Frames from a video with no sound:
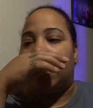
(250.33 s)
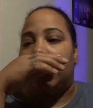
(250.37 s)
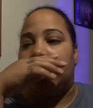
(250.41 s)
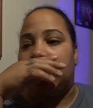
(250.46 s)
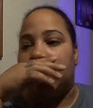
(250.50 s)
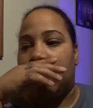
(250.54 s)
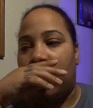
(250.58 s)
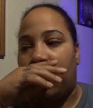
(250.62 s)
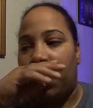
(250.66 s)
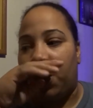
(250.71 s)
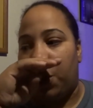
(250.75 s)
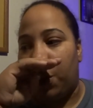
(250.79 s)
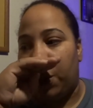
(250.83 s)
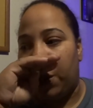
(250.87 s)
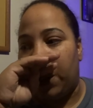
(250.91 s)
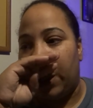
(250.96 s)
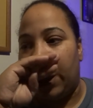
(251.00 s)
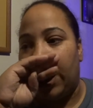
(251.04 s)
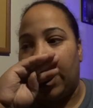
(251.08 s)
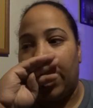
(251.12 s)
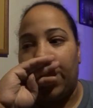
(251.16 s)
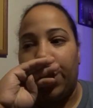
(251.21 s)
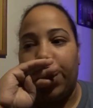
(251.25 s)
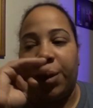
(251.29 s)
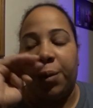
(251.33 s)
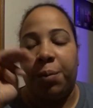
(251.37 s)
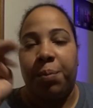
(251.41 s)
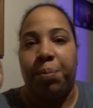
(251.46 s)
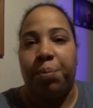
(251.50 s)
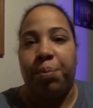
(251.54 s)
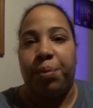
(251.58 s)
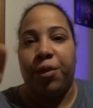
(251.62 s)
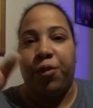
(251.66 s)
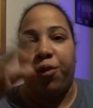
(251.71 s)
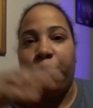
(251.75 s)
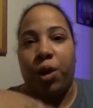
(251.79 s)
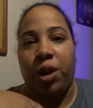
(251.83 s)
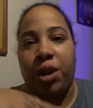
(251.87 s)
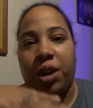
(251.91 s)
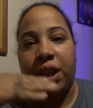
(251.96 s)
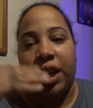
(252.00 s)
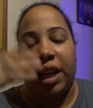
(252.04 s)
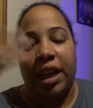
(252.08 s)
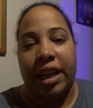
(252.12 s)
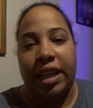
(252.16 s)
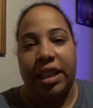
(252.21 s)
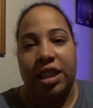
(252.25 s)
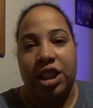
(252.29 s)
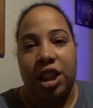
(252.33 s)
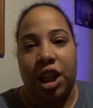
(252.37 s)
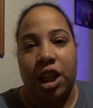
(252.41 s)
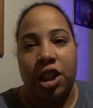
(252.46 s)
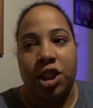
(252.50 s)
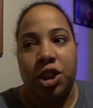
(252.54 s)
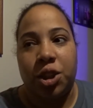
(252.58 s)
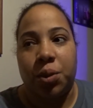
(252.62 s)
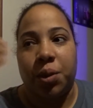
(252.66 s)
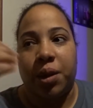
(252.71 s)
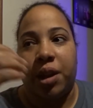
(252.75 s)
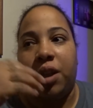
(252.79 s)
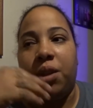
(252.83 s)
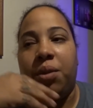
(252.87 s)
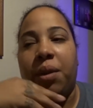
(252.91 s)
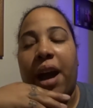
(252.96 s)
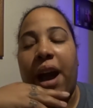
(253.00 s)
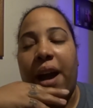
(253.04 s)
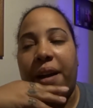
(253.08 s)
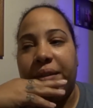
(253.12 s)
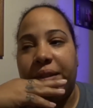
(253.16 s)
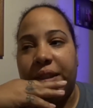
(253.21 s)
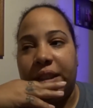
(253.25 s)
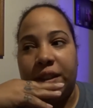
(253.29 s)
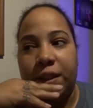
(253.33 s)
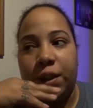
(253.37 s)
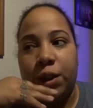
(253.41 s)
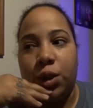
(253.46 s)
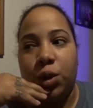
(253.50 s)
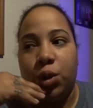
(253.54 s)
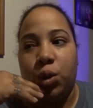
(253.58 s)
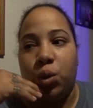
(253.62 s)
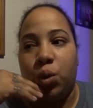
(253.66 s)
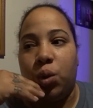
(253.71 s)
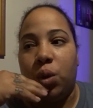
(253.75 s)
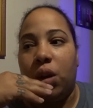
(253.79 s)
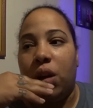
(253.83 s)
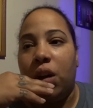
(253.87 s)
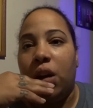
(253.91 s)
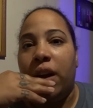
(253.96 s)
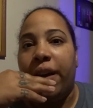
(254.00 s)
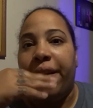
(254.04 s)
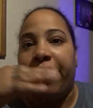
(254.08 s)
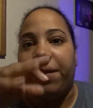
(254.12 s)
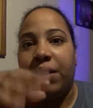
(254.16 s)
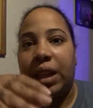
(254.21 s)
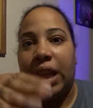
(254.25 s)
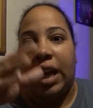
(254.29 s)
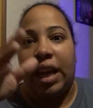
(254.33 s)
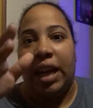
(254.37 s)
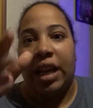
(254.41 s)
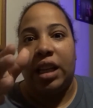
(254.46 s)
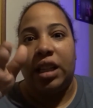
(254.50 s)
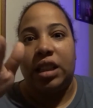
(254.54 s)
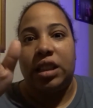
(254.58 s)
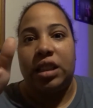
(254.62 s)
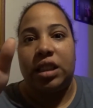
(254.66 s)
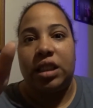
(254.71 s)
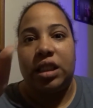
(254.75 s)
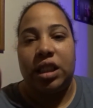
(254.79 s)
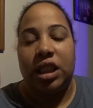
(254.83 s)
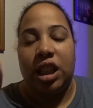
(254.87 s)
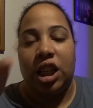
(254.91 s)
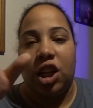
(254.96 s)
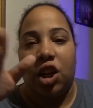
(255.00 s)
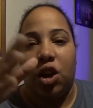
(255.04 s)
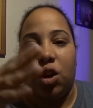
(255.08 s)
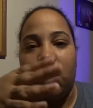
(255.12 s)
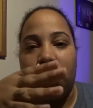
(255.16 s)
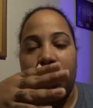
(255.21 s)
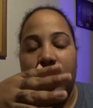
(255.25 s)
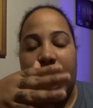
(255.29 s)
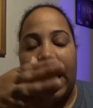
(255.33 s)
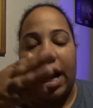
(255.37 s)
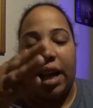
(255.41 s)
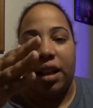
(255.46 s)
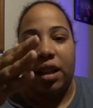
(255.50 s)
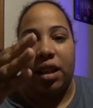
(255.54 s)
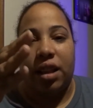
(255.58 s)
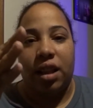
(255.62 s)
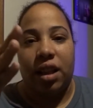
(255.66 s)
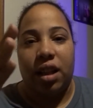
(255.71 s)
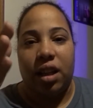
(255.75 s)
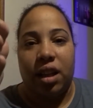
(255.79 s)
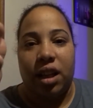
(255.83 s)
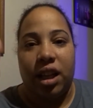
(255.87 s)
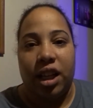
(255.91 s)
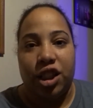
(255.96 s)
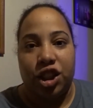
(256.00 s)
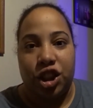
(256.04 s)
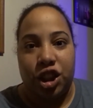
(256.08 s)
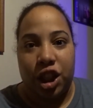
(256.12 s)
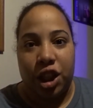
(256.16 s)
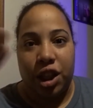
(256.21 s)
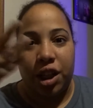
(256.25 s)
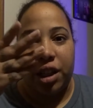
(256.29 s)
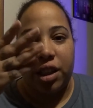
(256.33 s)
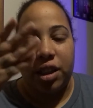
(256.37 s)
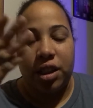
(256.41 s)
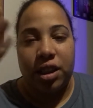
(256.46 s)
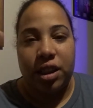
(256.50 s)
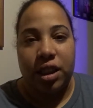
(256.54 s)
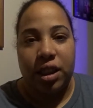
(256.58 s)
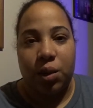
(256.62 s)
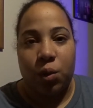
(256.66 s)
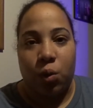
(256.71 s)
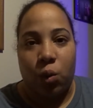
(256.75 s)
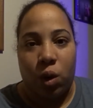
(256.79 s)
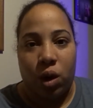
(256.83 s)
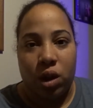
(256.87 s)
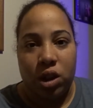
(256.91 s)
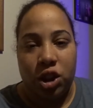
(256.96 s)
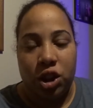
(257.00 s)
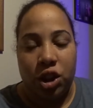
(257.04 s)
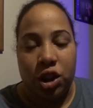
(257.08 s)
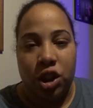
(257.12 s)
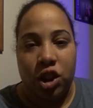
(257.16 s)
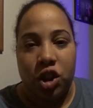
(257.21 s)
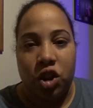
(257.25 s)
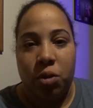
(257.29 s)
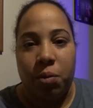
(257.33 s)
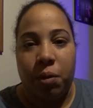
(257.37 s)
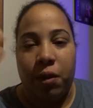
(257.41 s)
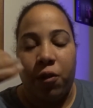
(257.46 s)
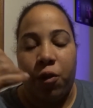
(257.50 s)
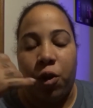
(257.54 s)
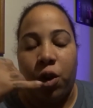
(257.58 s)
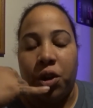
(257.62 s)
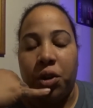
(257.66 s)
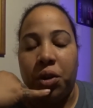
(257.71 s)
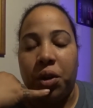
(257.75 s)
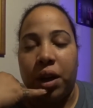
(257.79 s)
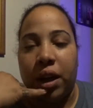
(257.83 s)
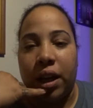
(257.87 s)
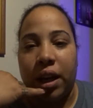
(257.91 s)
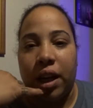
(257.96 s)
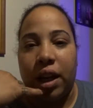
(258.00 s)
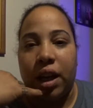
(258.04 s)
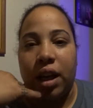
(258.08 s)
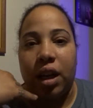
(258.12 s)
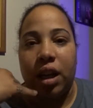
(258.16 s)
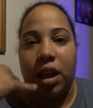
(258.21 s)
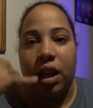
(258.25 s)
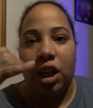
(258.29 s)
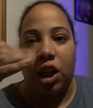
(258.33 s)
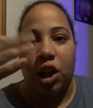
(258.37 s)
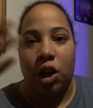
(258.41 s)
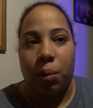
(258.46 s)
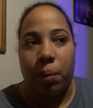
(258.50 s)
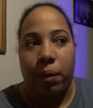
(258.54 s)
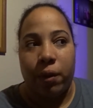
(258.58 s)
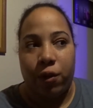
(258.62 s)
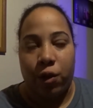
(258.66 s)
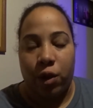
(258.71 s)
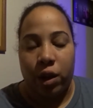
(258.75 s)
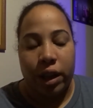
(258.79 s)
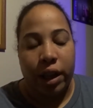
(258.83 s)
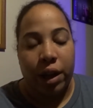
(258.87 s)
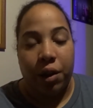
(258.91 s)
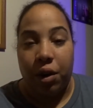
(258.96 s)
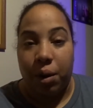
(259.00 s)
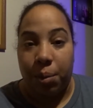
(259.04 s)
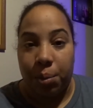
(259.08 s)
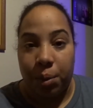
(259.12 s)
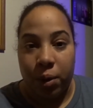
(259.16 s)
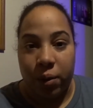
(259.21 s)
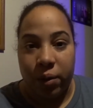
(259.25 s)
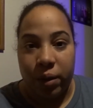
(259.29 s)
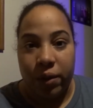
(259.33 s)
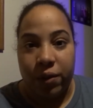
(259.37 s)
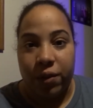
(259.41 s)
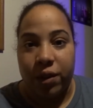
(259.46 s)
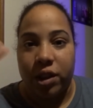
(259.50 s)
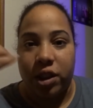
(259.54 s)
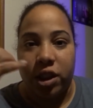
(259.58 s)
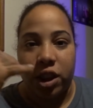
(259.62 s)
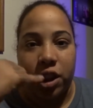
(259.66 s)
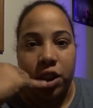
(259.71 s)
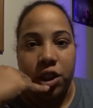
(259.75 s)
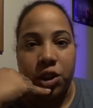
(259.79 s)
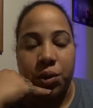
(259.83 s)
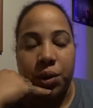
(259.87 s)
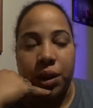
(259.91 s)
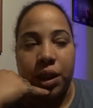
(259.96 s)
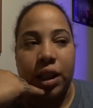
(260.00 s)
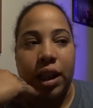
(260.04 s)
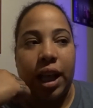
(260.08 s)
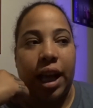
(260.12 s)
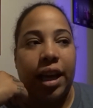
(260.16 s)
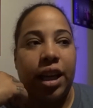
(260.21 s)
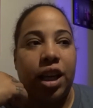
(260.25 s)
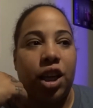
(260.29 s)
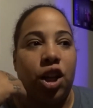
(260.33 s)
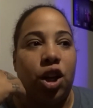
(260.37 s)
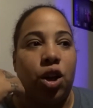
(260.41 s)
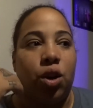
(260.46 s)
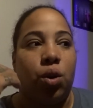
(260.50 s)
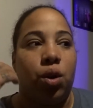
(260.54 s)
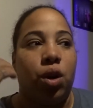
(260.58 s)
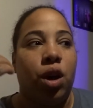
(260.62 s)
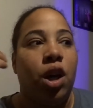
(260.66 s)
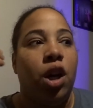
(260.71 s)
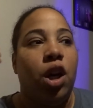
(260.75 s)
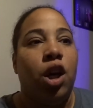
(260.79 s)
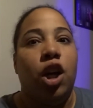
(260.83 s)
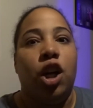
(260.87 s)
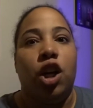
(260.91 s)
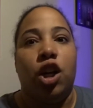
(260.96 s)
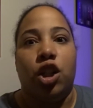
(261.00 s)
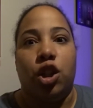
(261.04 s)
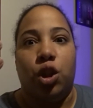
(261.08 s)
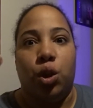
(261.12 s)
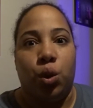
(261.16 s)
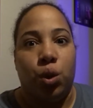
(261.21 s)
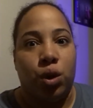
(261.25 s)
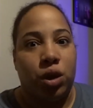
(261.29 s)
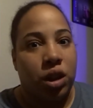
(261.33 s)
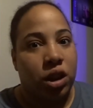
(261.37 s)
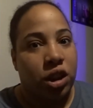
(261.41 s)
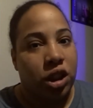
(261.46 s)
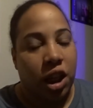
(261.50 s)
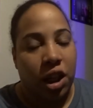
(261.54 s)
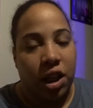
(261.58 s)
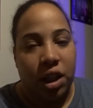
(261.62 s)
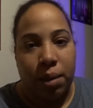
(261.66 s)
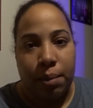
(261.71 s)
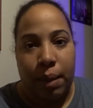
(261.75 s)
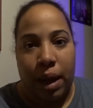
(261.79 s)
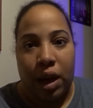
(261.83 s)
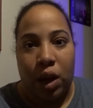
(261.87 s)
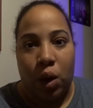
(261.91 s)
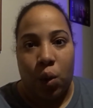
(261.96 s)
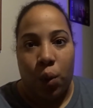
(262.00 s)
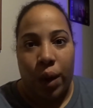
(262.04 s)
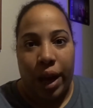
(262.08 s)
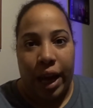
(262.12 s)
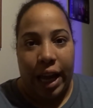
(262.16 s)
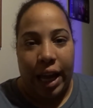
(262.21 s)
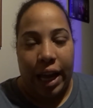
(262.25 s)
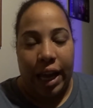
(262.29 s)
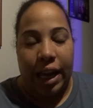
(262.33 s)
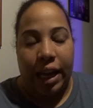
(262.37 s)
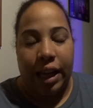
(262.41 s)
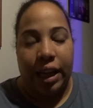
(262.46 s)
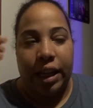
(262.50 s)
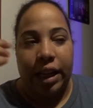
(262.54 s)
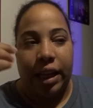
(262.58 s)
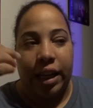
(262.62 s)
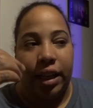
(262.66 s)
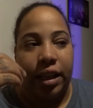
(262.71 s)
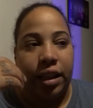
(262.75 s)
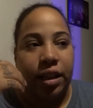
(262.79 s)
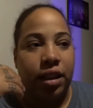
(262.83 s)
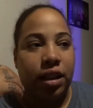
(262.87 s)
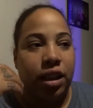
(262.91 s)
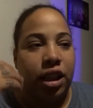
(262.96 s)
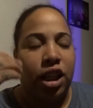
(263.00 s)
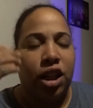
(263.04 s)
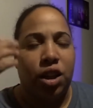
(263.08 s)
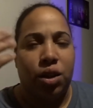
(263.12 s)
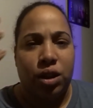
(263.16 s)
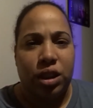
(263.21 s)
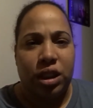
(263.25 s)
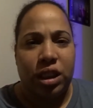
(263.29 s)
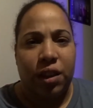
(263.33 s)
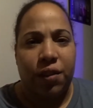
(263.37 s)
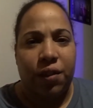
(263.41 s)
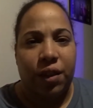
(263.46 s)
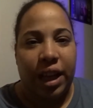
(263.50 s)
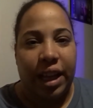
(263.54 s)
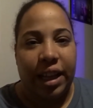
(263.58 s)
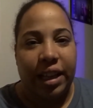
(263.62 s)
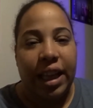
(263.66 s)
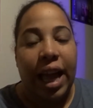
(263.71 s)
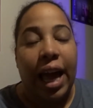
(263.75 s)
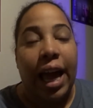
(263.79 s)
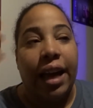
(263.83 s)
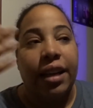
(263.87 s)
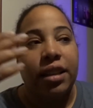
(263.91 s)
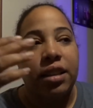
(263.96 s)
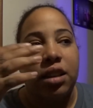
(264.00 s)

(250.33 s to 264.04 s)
So you know, before you can get surgery, you have to do things, you know, that the insurance wants you to do before you can, you know, before they will approve you for surgery, like, you know, lose a certain amount of weight and, you know, stuff like that.